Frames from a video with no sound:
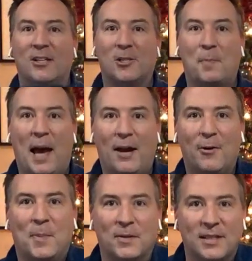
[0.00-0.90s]
There's a
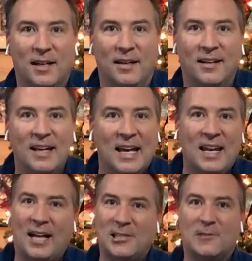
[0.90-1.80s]
battery built in
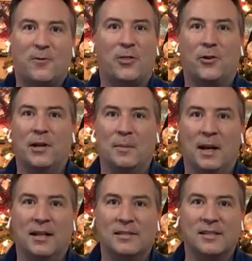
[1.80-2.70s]
not just for 30
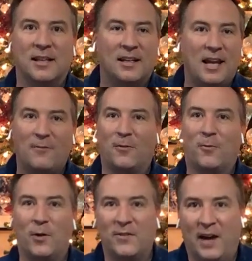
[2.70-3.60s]
minutes, not for
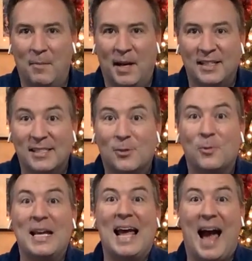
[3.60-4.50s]
45 minutes,
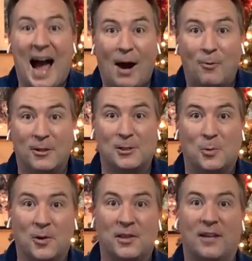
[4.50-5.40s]
three hours
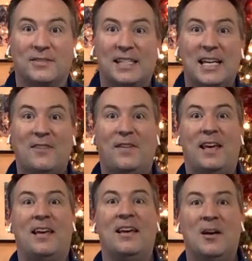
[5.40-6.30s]
worth of
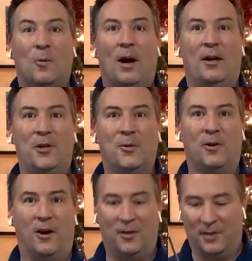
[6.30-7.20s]
TV while you
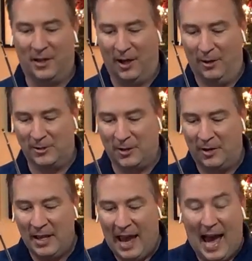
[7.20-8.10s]
were on the go.
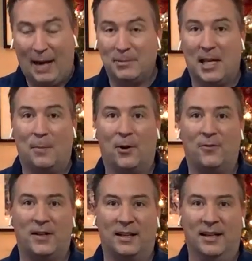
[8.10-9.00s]
So Adam said it
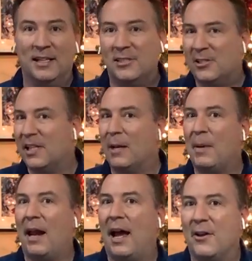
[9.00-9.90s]
perfectly. Just think
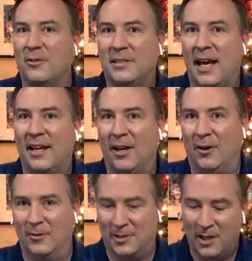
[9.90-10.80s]
about how your day
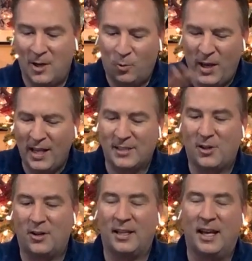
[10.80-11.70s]
goes. We
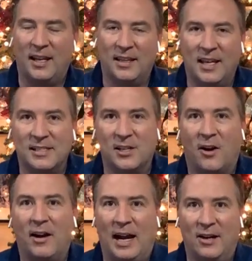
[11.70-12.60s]
started getting these in
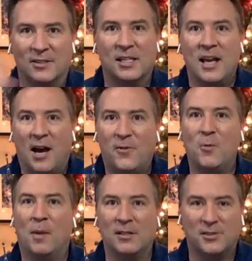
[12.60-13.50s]
our house a few
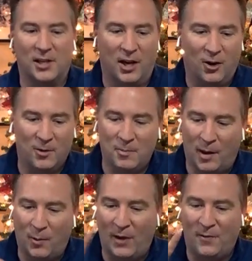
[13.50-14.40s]
months ago, and my
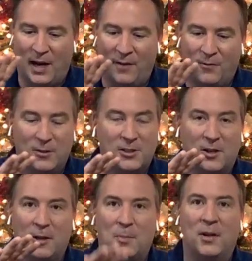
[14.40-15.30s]
wife and I first
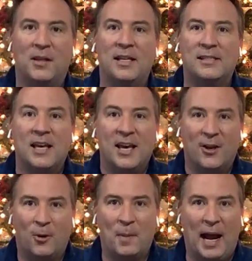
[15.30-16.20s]
started these
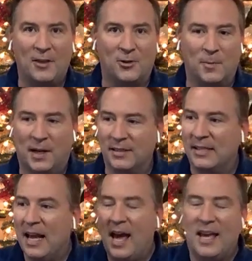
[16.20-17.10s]
in our bathroom
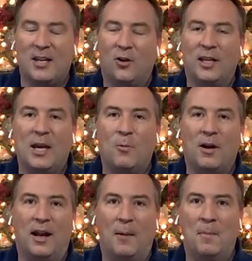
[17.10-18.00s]
because you know, to get
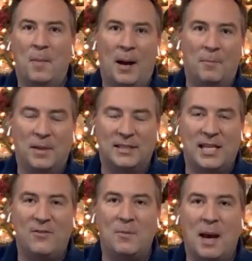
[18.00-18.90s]
one um, um, a
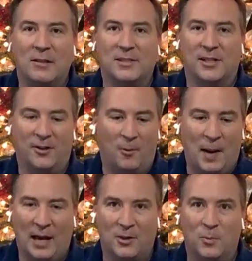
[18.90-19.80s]
TV mounted in our
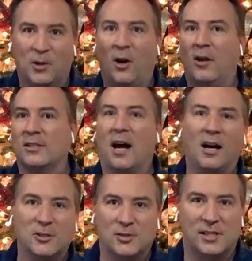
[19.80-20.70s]
bathroom would cost
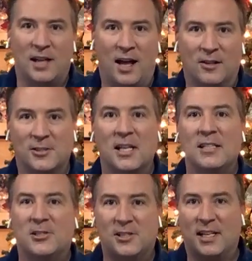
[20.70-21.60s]
hundreds of dollars
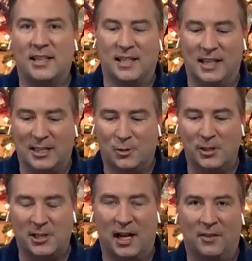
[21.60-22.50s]
just to get the
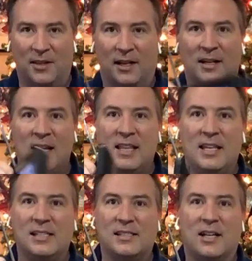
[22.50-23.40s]
electrician out there.
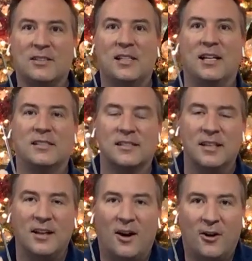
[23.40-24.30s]
This now sits
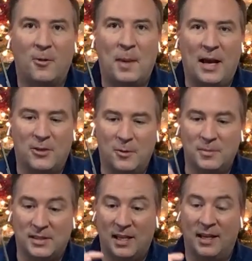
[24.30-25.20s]
on our
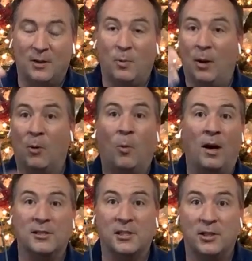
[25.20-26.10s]
bathroom sink while we're
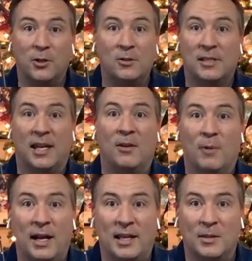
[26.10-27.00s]
watching news, getting
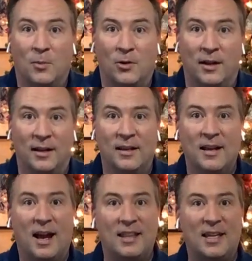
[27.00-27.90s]
ready in the morning.
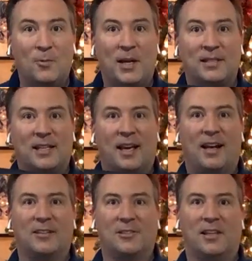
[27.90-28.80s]
And then we can take it
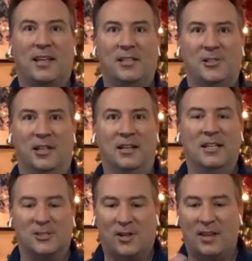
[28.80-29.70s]
out to the kitchen.
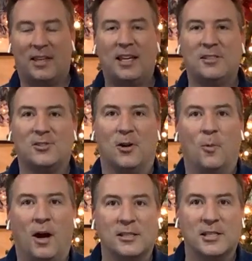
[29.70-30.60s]
So now the kids start
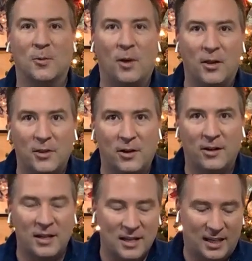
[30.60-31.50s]
watching it while
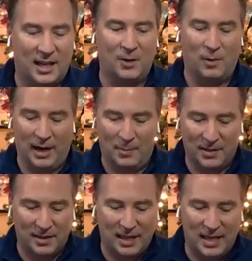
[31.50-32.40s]
they're getting ready.
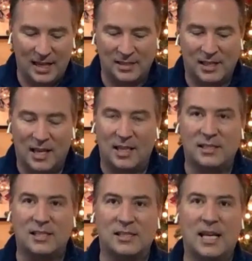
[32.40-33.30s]
But the thing is,
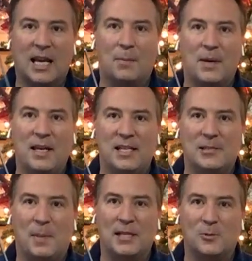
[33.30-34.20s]
this doesn't take up any
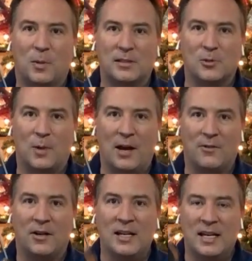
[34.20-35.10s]
space
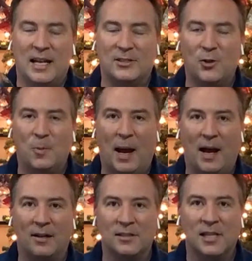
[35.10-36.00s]
whatsoever. And at two
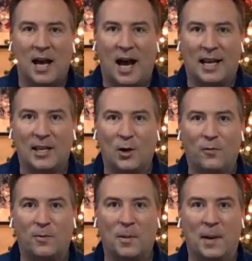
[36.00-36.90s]
pounds, I can go
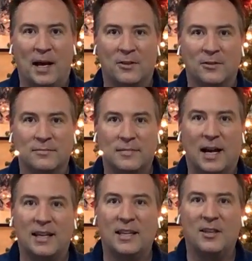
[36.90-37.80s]
from the bathroom.
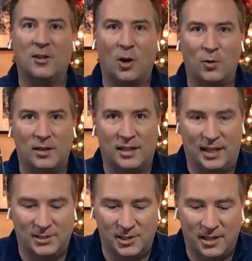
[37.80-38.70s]
I can then go to the
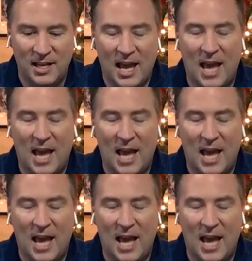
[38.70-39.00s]
kitchen.